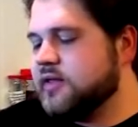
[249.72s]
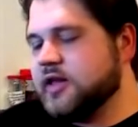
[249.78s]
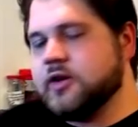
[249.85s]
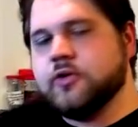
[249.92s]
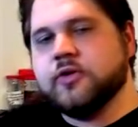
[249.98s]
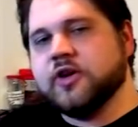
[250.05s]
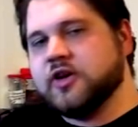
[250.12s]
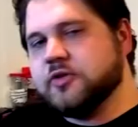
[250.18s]

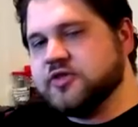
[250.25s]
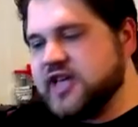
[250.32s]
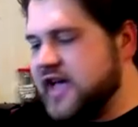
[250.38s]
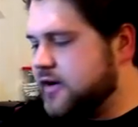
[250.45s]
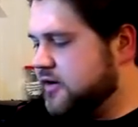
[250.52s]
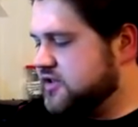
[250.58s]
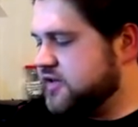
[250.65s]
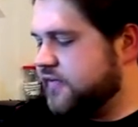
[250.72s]
Then you get to use
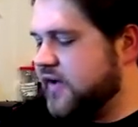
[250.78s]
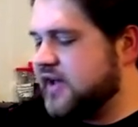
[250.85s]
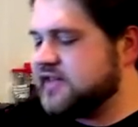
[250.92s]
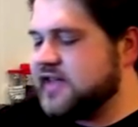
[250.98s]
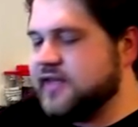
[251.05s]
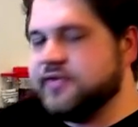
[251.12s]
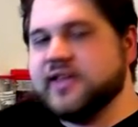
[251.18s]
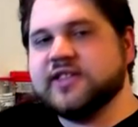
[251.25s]
Gadearg's
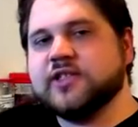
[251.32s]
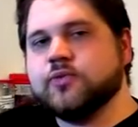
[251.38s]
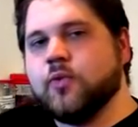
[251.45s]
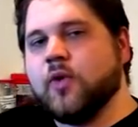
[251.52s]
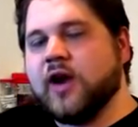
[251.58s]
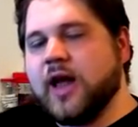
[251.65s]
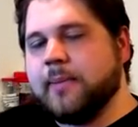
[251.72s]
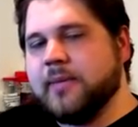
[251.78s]
effect, and this is
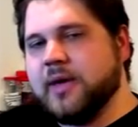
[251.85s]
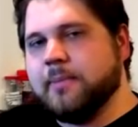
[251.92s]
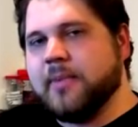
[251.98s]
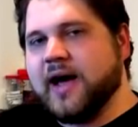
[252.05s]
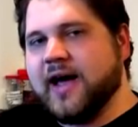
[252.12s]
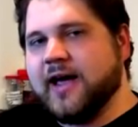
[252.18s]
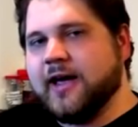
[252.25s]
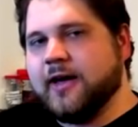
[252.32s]
what I meant
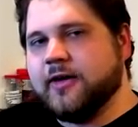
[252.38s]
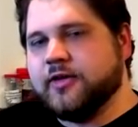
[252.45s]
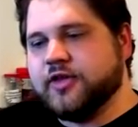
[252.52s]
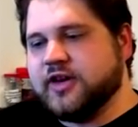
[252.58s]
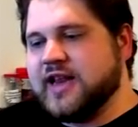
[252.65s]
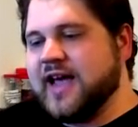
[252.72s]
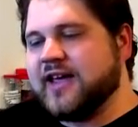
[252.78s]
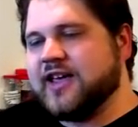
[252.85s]
by
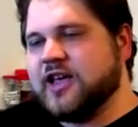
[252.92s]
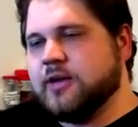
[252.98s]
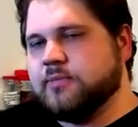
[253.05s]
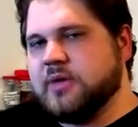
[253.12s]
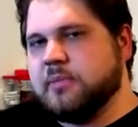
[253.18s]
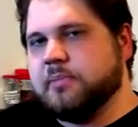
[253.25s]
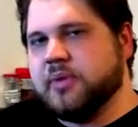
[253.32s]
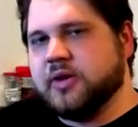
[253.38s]
the deck
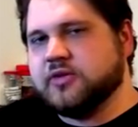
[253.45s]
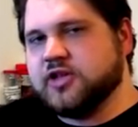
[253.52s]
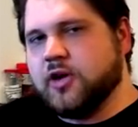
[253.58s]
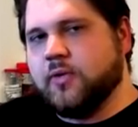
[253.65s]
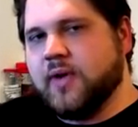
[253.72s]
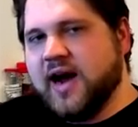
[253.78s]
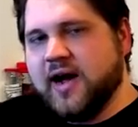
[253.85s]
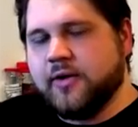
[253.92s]
can be built
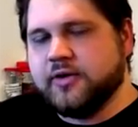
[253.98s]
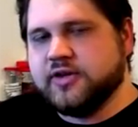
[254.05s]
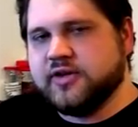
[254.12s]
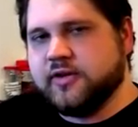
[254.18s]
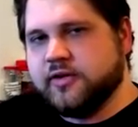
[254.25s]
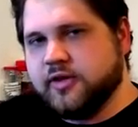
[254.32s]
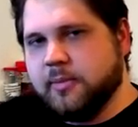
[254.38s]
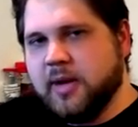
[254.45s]

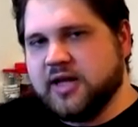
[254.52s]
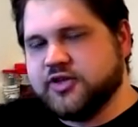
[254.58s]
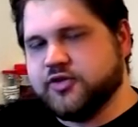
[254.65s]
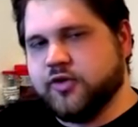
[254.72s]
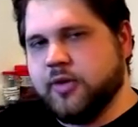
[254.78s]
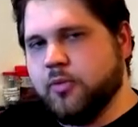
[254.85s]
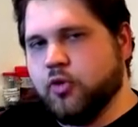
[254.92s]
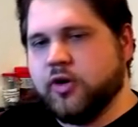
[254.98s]
around the
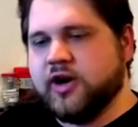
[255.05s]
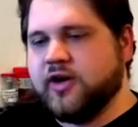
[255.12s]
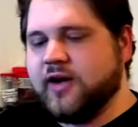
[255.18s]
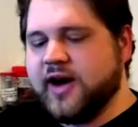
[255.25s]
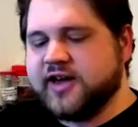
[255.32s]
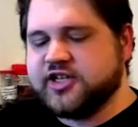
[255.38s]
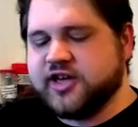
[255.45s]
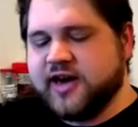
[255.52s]
Monster Reborn
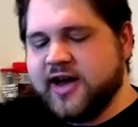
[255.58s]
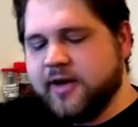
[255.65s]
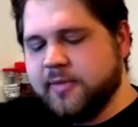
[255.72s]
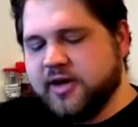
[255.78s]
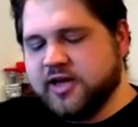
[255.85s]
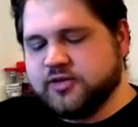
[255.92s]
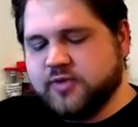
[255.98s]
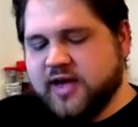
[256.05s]
interaction now
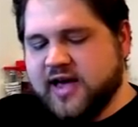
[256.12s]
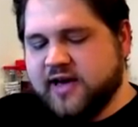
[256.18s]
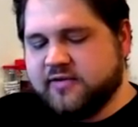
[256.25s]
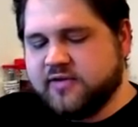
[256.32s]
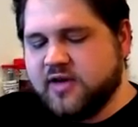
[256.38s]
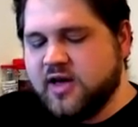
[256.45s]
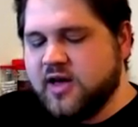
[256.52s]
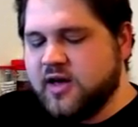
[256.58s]
because we
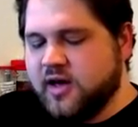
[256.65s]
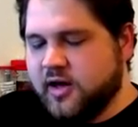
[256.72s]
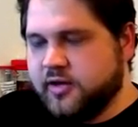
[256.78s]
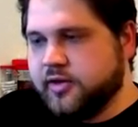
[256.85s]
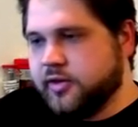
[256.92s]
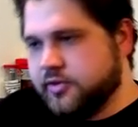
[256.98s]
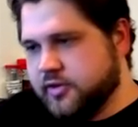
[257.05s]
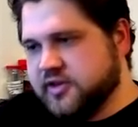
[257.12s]
have
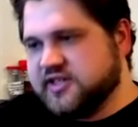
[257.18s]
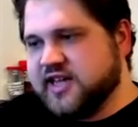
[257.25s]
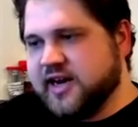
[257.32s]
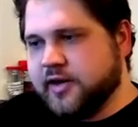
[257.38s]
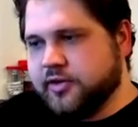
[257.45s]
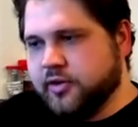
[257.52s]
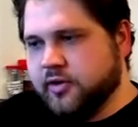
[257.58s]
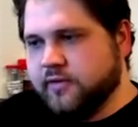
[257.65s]
the
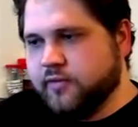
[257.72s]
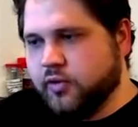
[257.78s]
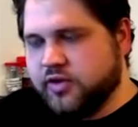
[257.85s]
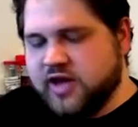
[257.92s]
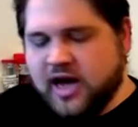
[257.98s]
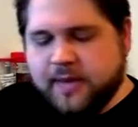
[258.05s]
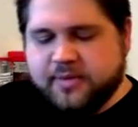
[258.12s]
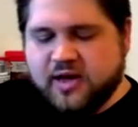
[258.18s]
second, third, and
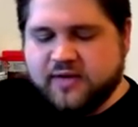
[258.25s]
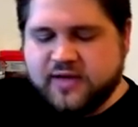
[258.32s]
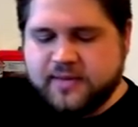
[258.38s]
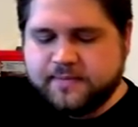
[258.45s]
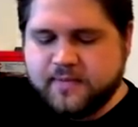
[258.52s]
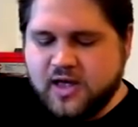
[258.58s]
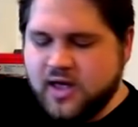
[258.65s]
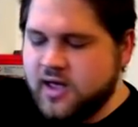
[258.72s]
fourth copy of
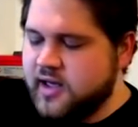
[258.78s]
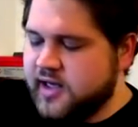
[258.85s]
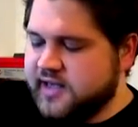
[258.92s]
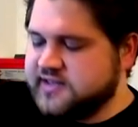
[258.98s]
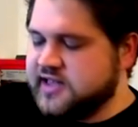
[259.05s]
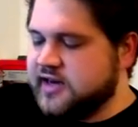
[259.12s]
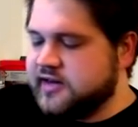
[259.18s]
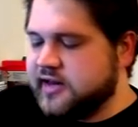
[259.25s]
it,
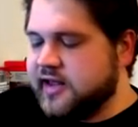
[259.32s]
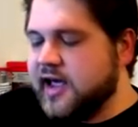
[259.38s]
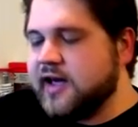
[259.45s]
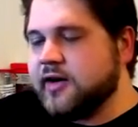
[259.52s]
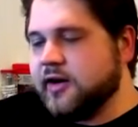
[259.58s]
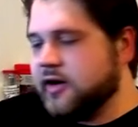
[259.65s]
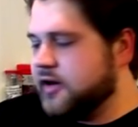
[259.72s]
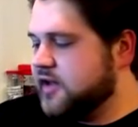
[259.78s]
is that the
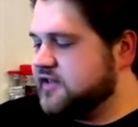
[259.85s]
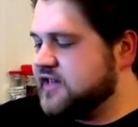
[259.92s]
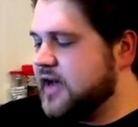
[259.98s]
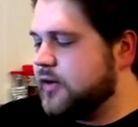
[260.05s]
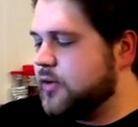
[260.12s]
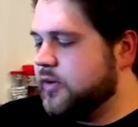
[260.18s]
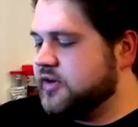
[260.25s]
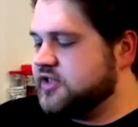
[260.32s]
Gadearg is
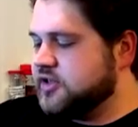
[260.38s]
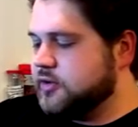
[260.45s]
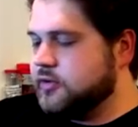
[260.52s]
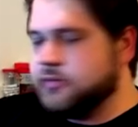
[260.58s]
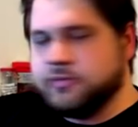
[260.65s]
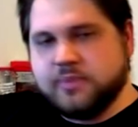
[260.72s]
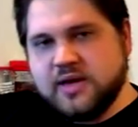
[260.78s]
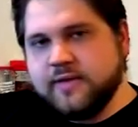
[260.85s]
now going
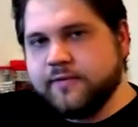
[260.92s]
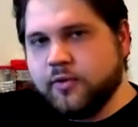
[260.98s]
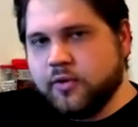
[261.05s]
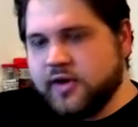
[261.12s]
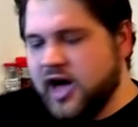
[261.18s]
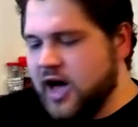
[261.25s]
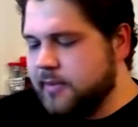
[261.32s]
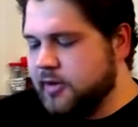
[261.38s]
to be
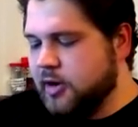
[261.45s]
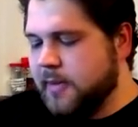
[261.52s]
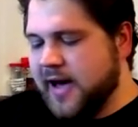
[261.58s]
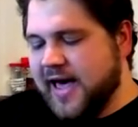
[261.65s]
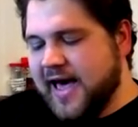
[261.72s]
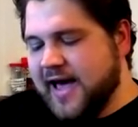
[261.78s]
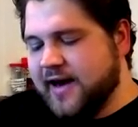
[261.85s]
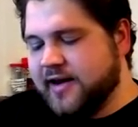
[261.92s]
full combo
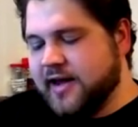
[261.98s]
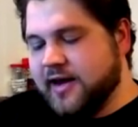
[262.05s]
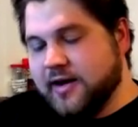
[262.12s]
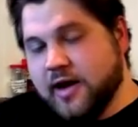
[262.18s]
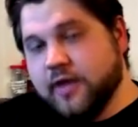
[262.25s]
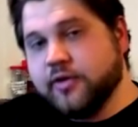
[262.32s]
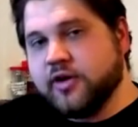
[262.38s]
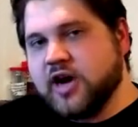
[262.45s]
by adding
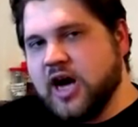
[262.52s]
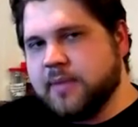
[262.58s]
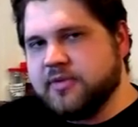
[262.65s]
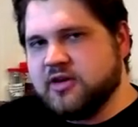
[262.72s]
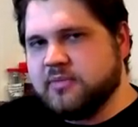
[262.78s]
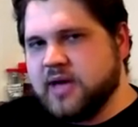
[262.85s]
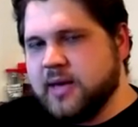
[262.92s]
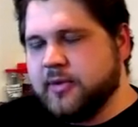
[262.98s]
another
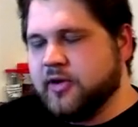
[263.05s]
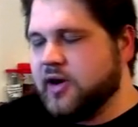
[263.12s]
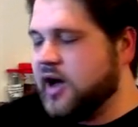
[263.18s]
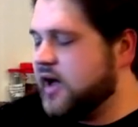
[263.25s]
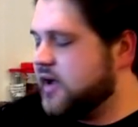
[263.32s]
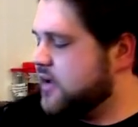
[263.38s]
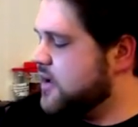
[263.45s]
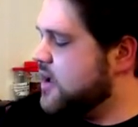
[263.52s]
copy of Baby
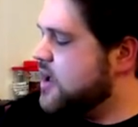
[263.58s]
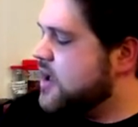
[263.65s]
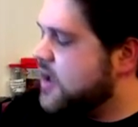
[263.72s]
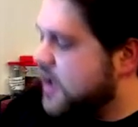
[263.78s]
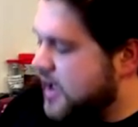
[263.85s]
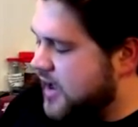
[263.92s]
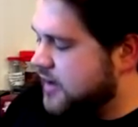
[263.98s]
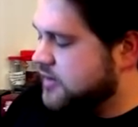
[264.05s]
Rock
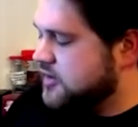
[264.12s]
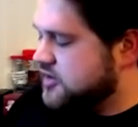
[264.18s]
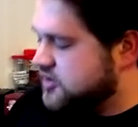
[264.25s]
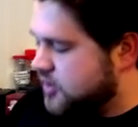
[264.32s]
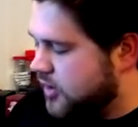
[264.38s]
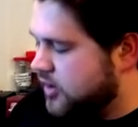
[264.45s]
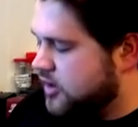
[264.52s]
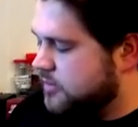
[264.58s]
and
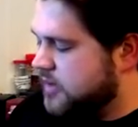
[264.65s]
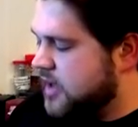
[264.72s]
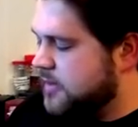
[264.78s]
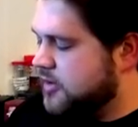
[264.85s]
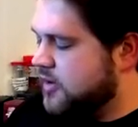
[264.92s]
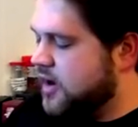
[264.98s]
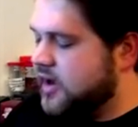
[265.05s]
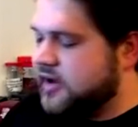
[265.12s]
discarding
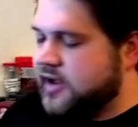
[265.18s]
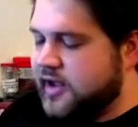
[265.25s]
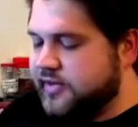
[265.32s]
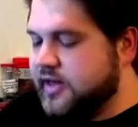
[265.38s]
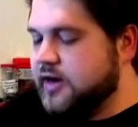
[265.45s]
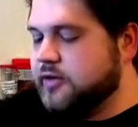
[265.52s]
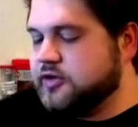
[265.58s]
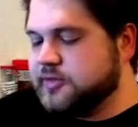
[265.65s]
Baby Rock,
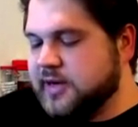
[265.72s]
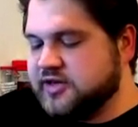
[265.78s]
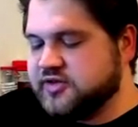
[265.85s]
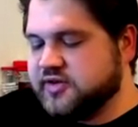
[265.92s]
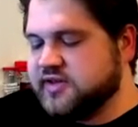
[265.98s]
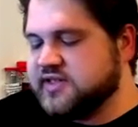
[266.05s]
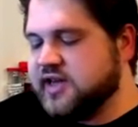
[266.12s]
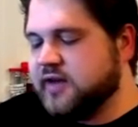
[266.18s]
and then it'll
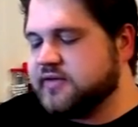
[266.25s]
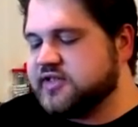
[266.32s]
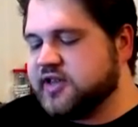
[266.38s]
special itself.